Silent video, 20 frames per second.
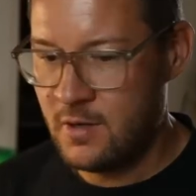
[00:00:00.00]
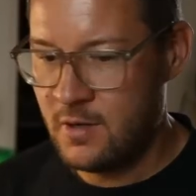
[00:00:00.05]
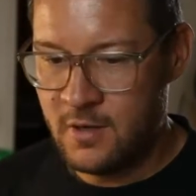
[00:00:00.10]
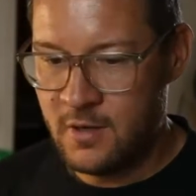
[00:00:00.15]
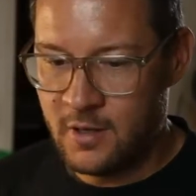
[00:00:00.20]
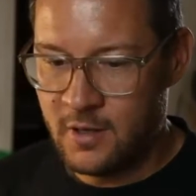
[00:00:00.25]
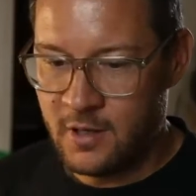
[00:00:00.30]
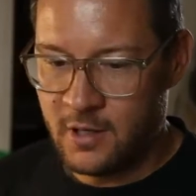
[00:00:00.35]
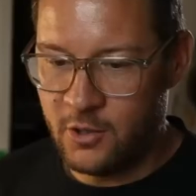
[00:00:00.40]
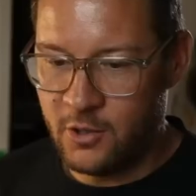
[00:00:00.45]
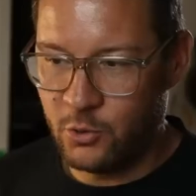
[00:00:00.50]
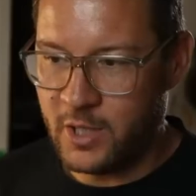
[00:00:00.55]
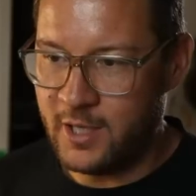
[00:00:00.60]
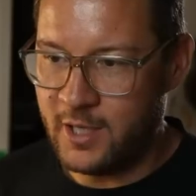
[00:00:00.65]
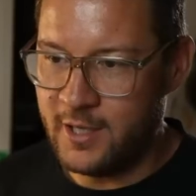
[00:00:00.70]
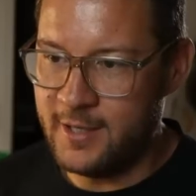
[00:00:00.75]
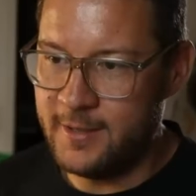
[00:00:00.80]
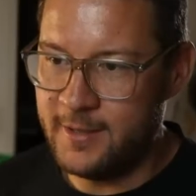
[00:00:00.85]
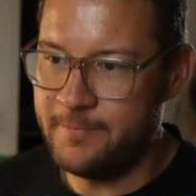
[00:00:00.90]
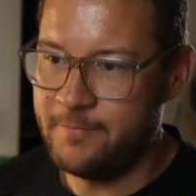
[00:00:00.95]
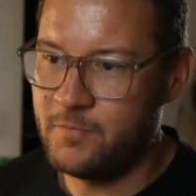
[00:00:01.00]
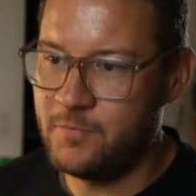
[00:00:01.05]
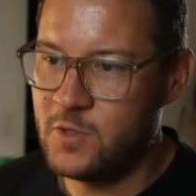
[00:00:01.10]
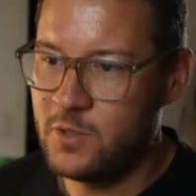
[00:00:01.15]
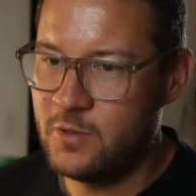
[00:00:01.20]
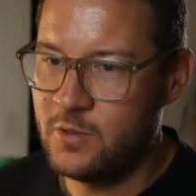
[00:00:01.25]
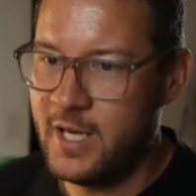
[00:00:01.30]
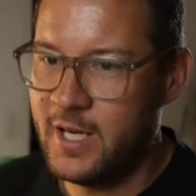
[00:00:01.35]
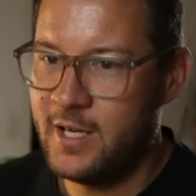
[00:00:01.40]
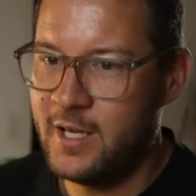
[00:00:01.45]
Okay,
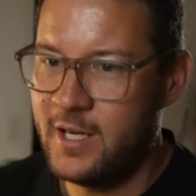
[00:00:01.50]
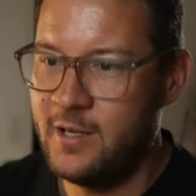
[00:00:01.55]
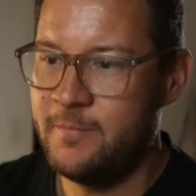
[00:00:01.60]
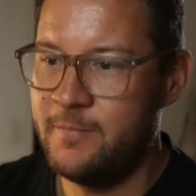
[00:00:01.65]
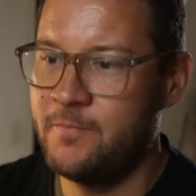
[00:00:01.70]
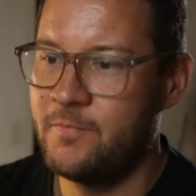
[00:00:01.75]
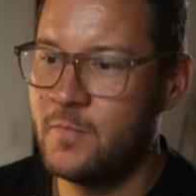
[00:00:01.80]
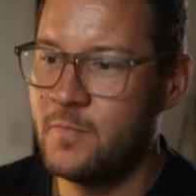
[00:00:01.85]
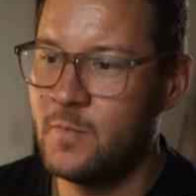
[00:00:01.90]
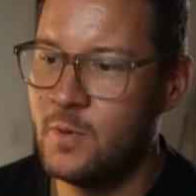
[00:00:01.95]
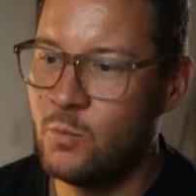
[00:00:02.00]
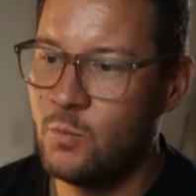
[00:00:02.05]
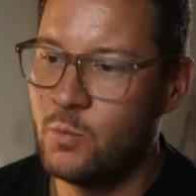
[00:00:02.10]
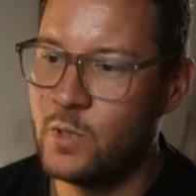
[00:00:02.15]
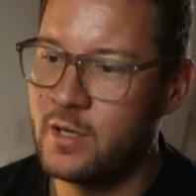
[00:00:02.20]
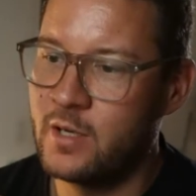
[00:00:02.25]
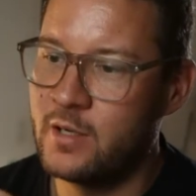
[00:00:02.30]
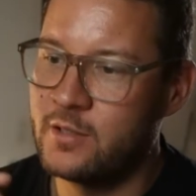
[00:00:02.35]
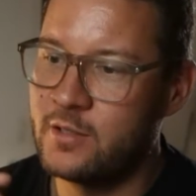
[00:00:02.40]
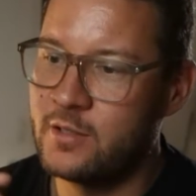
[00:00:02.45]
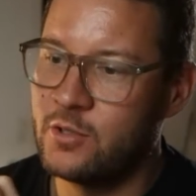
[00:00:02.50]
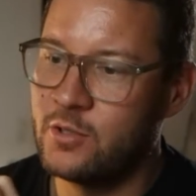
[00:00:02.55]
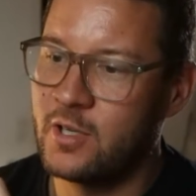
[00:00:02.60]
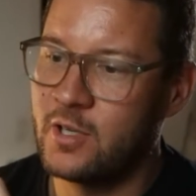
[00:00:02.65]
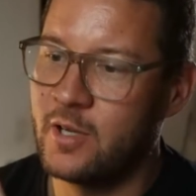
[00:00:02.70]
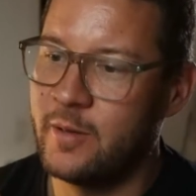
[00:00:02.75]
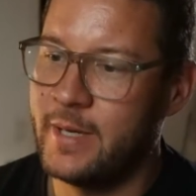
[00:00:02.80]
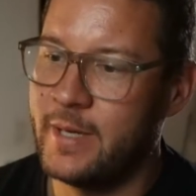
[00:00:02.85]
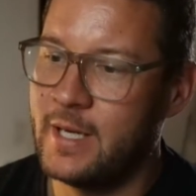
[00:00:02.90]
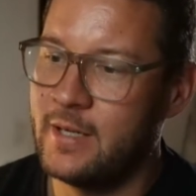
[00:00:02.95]
today we're going to talk
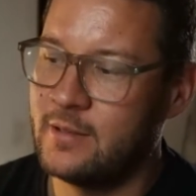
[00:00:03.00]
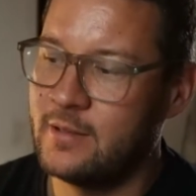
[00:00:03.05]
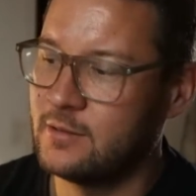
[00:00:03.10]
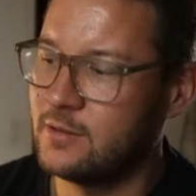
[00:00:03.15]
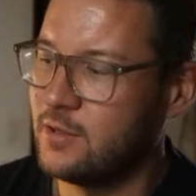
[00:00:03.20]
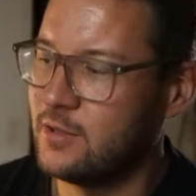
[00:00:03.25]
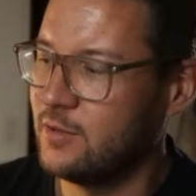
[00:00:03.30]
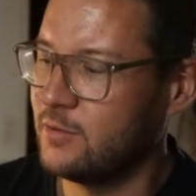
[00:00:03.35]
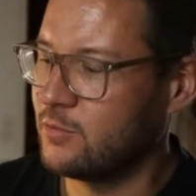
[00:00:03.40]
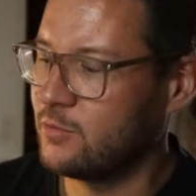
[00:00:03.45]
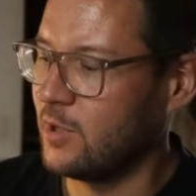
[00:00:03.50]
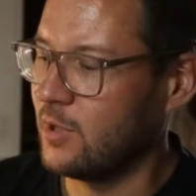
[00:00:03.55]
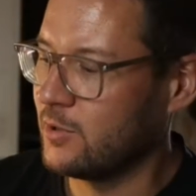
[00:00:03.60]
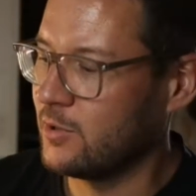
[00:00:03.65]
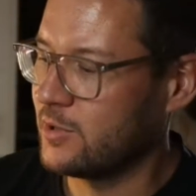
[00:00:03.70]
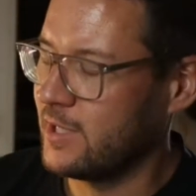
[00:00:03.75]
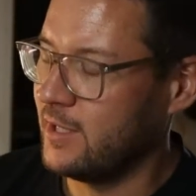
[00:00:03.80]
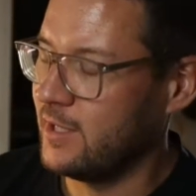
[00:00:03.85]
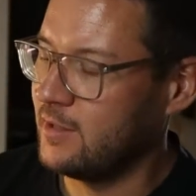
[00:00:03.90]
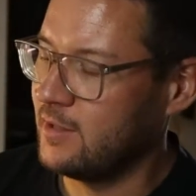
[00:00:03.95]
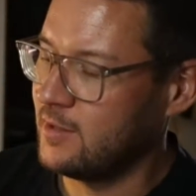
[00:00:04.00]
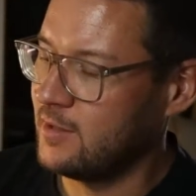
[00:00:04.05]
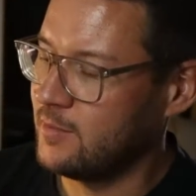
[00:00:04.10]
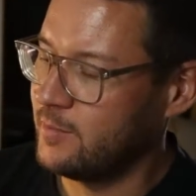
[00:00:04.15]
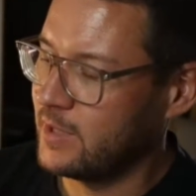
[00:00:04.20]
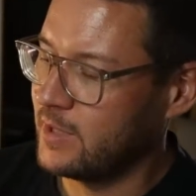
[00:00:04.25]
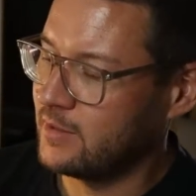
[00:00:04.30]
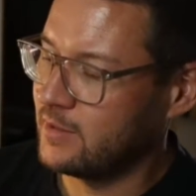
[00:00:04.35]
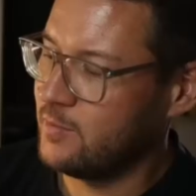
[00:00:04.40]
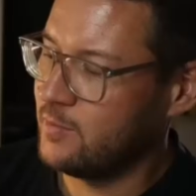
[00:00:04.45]
about role centers
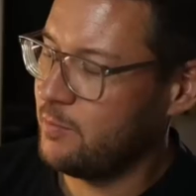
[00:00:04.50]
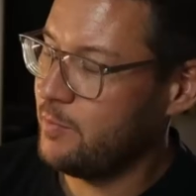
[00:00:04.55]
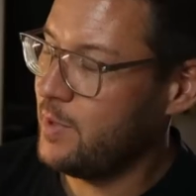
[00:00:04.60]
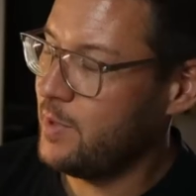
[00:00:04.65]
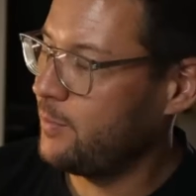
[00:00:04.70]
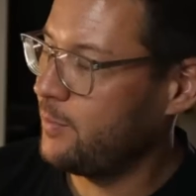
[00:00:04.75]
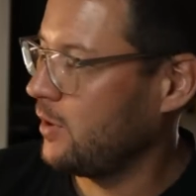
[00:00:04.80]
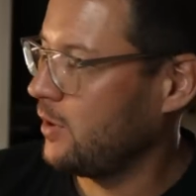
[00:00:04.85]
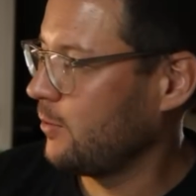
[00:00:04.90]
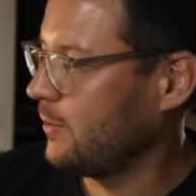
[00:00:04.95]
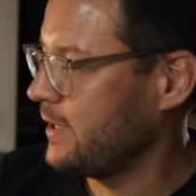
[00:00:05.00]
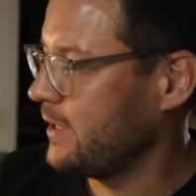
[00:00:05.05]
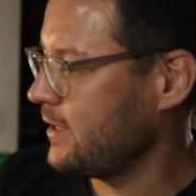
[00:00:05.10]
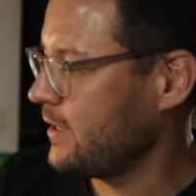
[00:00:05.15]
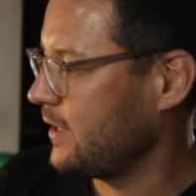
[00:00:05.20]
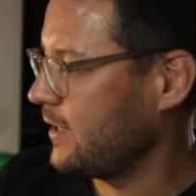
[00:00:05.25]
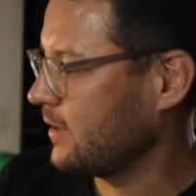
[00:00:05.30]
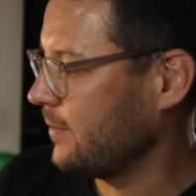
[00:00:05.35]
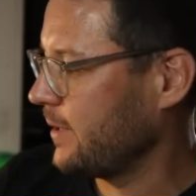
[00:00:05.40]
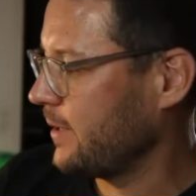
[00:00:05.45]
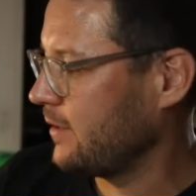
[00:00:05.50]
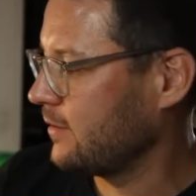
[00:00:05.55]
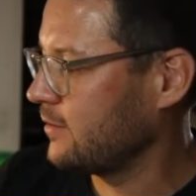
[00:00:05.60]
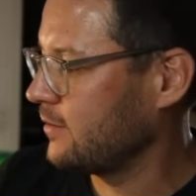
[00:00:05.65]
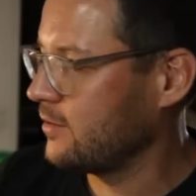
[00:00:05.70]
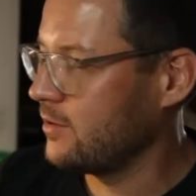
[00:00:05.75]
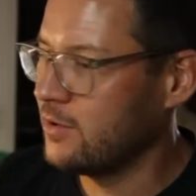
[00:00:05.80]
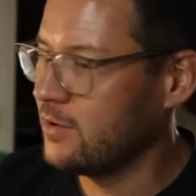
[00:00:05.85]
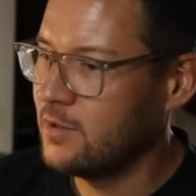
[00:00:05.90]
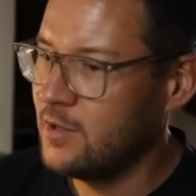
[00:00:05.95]
because people always ask about
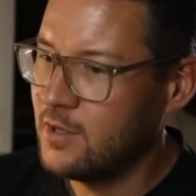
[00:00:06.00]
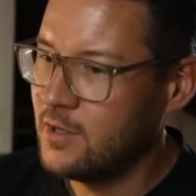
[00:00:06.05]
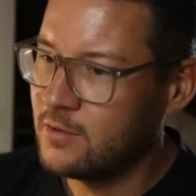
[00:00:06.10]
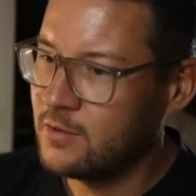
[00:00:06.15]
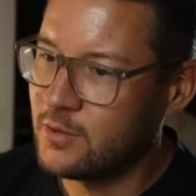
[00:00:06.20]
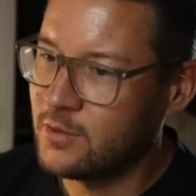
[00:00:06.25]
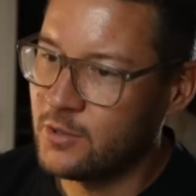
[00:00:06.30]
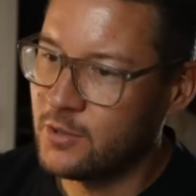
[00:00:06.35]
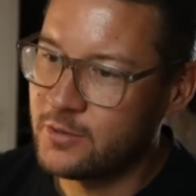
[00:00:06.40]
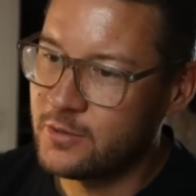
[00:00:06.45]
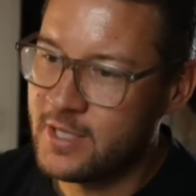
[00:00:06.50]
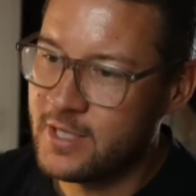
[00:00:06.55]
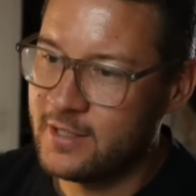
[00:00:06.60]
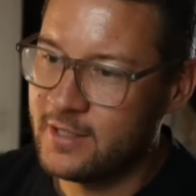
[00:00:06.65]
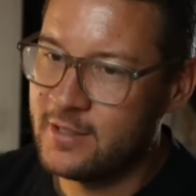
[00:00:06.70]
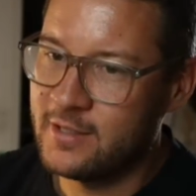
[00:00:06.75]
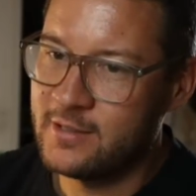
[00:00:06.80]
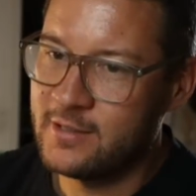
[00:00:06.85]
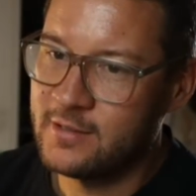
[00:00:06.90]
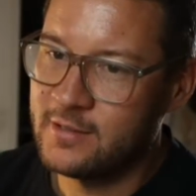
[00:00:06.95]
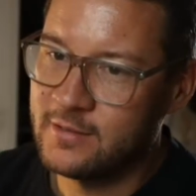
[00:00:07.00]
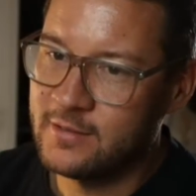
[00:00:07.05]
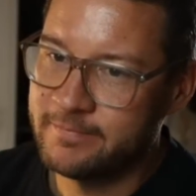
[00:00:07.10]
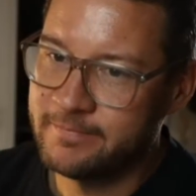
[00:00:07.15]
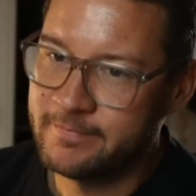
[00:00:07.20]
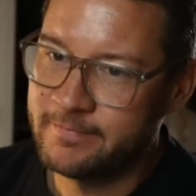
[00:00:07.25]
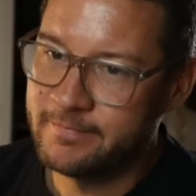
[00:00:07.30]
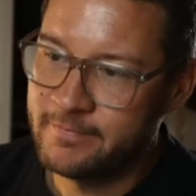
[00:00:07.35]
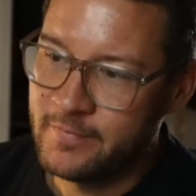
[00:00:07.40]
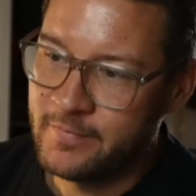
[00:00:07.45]
role centers.
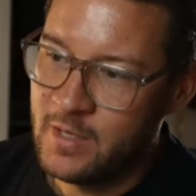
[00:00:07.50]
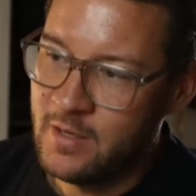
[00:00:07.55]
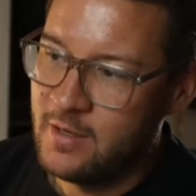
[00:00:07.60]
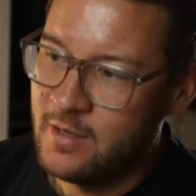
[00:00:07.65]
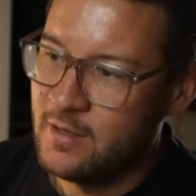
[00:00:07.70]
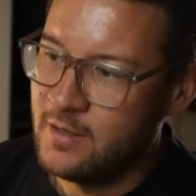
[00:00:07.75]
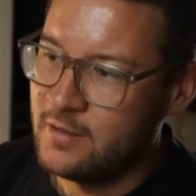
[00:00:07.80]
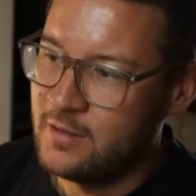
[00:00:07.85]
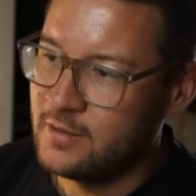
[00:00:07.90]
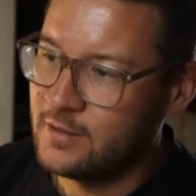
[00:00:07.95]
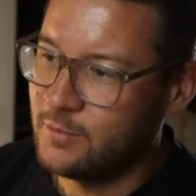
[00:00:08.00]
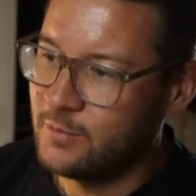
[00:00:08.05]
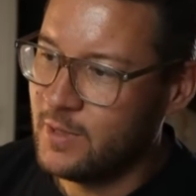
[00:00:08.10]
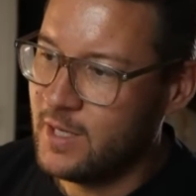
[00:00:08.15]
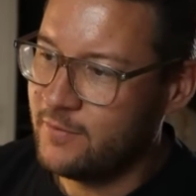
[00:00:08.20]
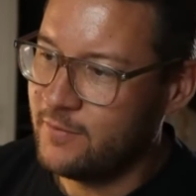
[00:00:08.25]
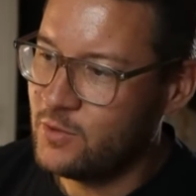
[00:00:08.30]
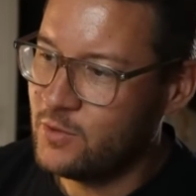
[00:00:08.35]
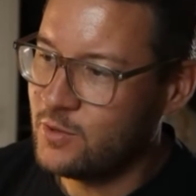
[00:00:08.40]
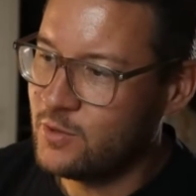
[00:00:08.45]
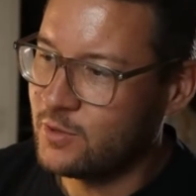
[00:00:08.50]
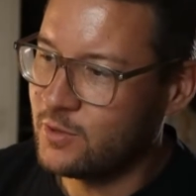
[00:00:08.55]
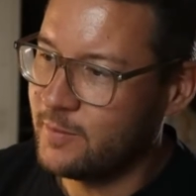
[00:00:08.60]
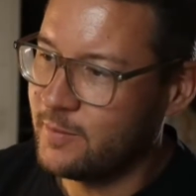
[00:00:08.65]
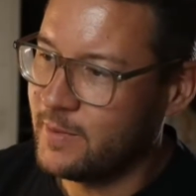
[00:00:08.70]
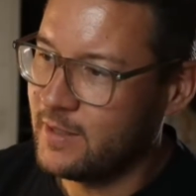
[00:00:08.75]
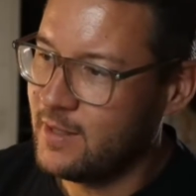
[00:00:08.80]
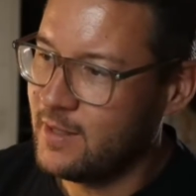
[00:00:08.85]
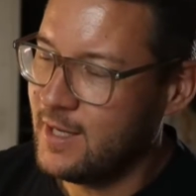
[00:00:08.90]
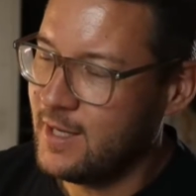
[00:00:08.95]
So we have to talk
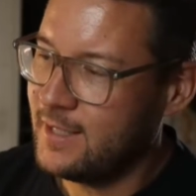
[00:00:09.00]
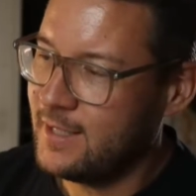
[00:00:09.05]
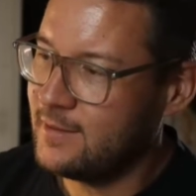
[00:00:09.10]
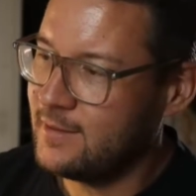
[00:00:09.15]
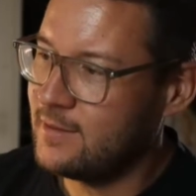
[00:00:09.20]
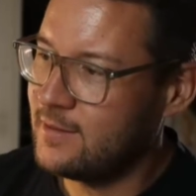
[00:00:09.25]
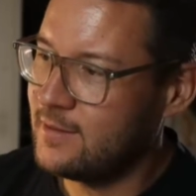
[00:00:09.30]
about that.